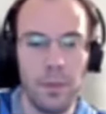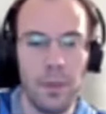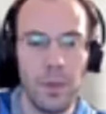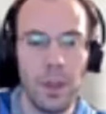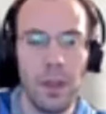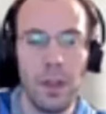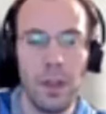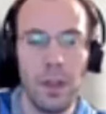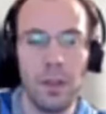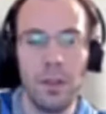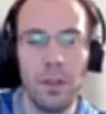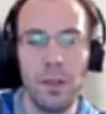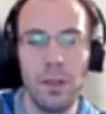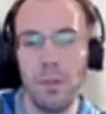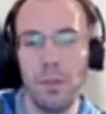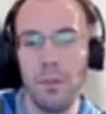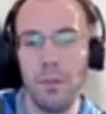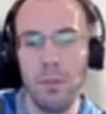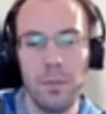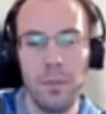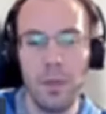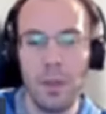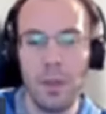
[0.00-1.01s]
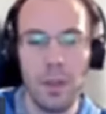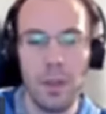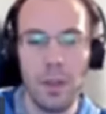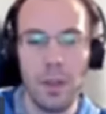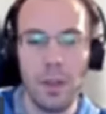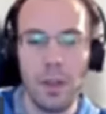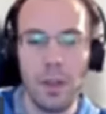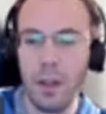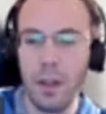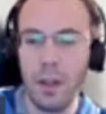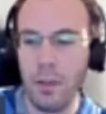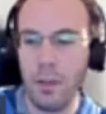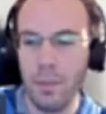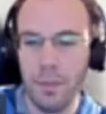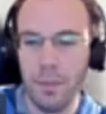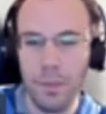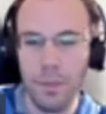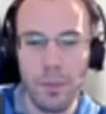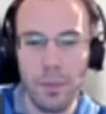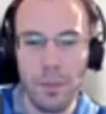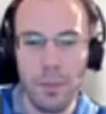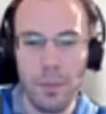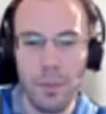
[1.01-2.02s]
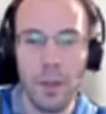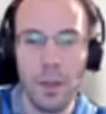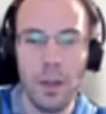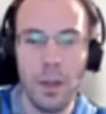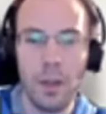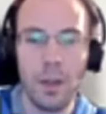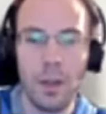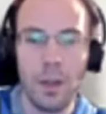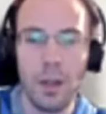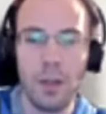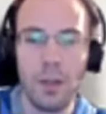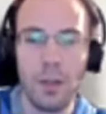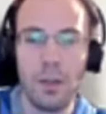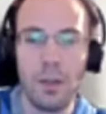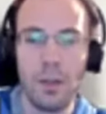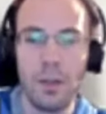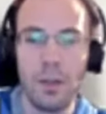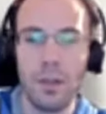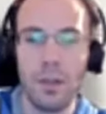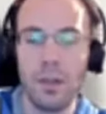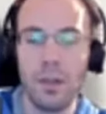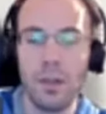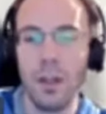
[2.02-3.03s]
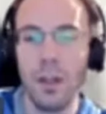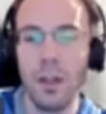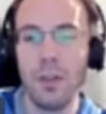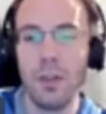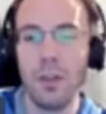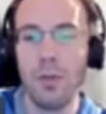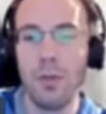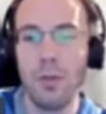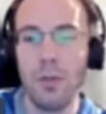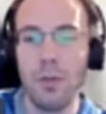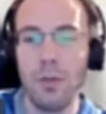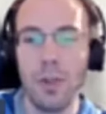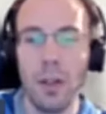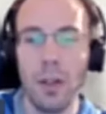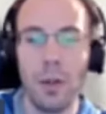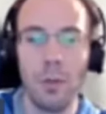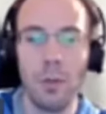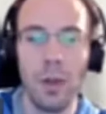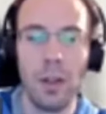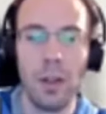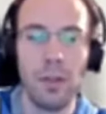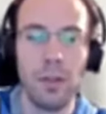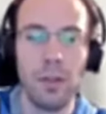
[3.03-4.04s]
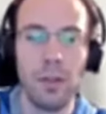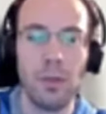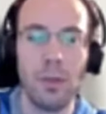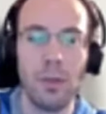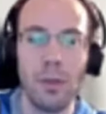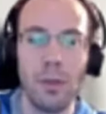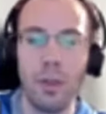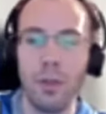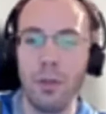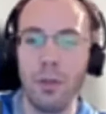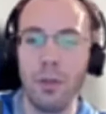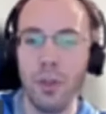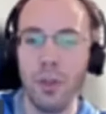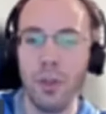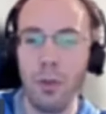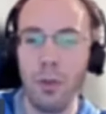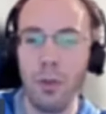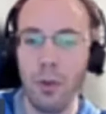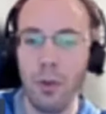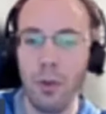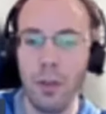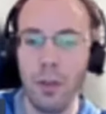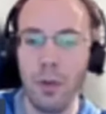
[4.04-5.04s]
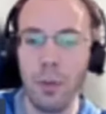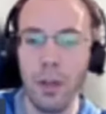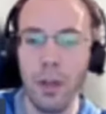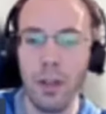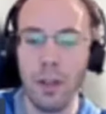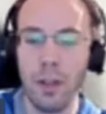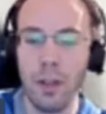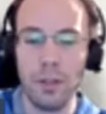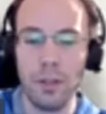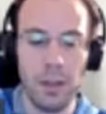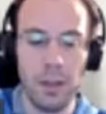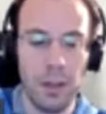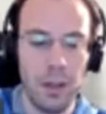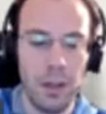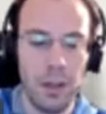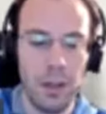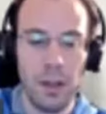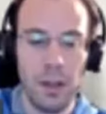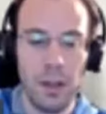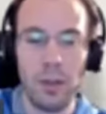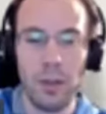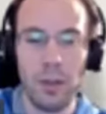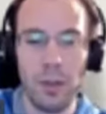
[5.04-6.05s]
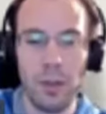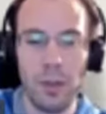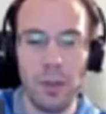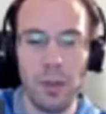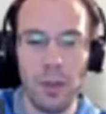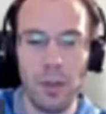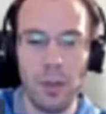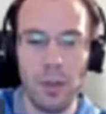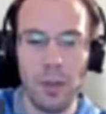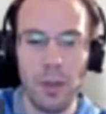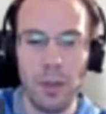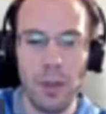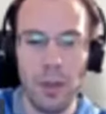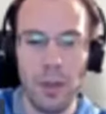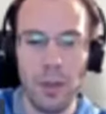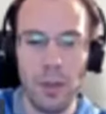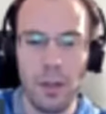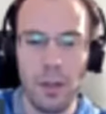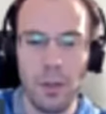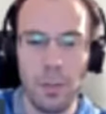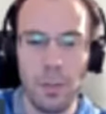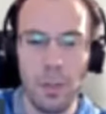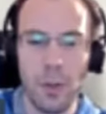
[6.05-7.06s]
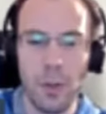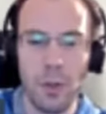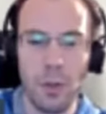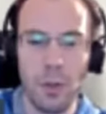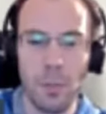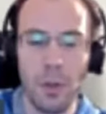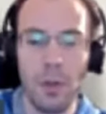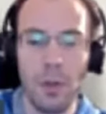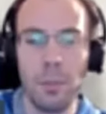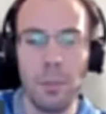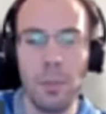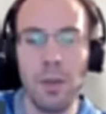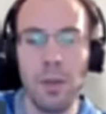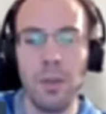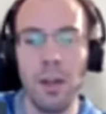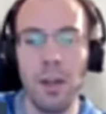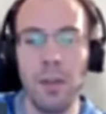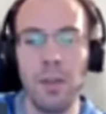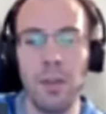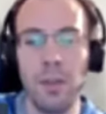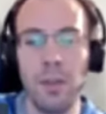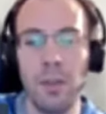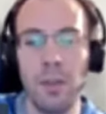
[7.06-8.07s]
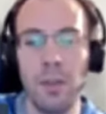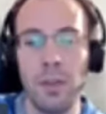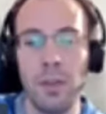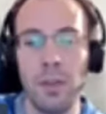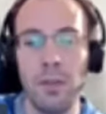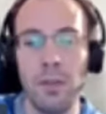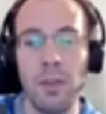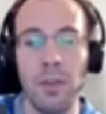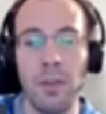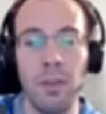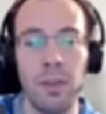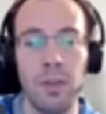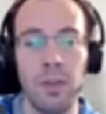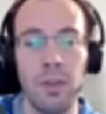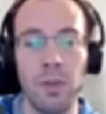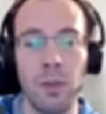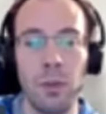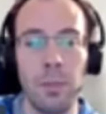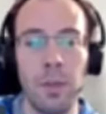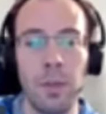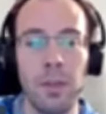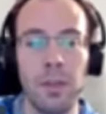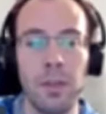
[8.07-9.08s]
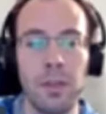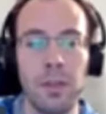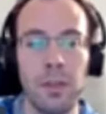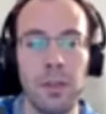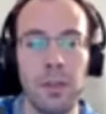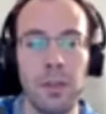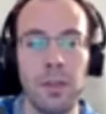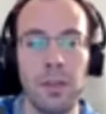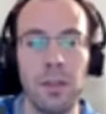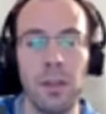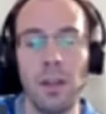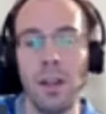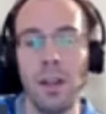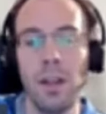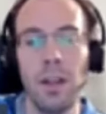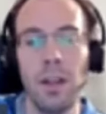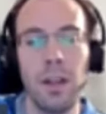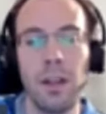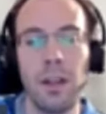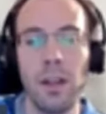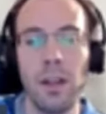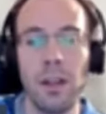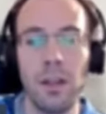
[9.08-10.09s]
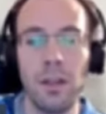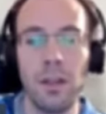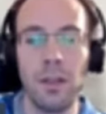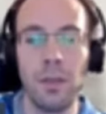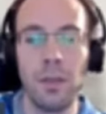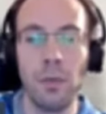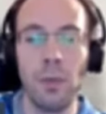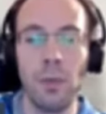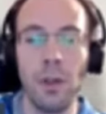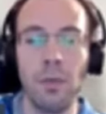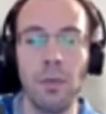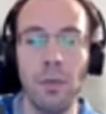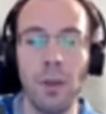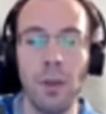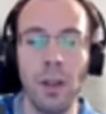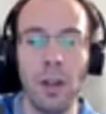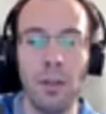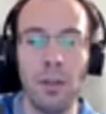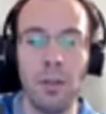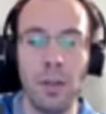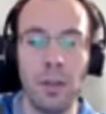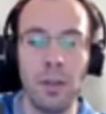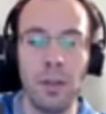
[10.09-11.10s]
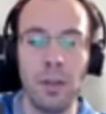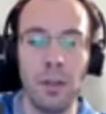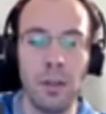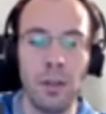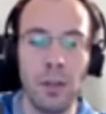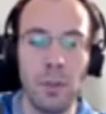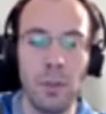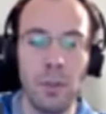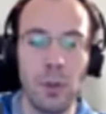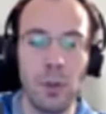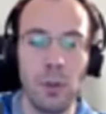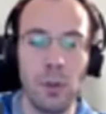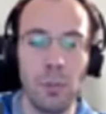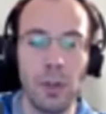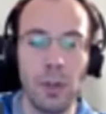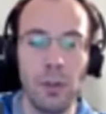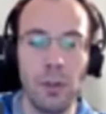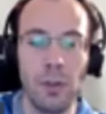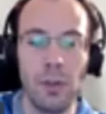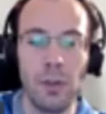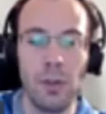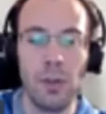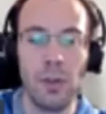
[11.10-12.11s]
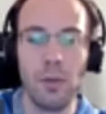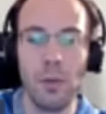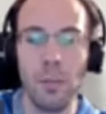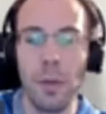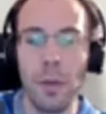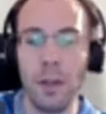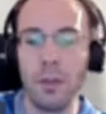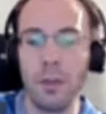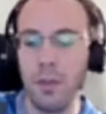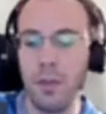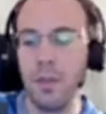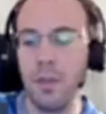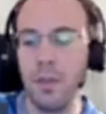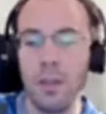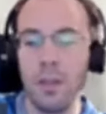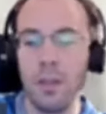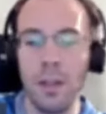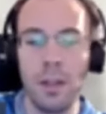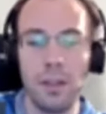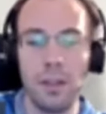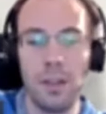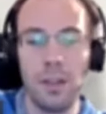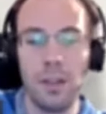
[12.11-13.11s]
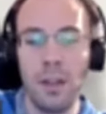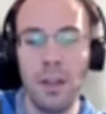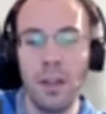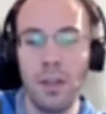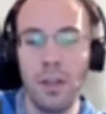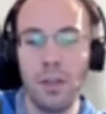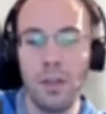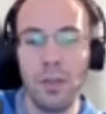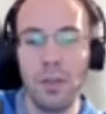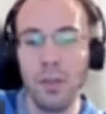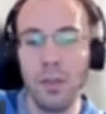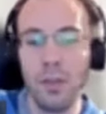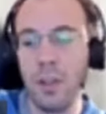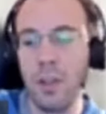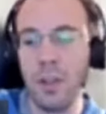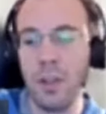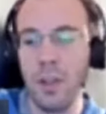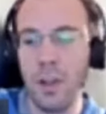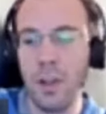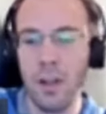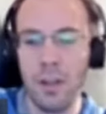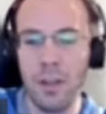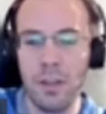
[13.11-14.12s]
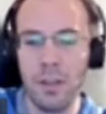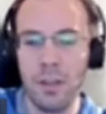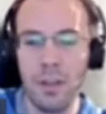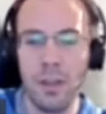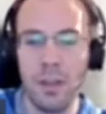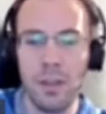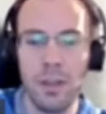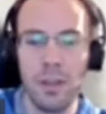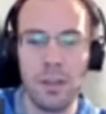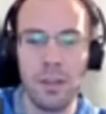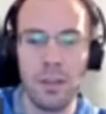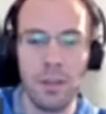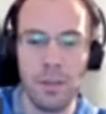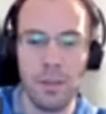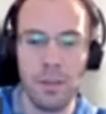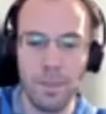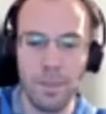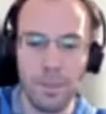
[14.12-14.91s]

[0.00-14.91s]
And yeah, nice touch with rook a1, just want to crash through on d1, and of course this bishop on b5 is a very strong piece. This king is weak forever. The bishop can also drop back to c6, so strategically it's a disaster.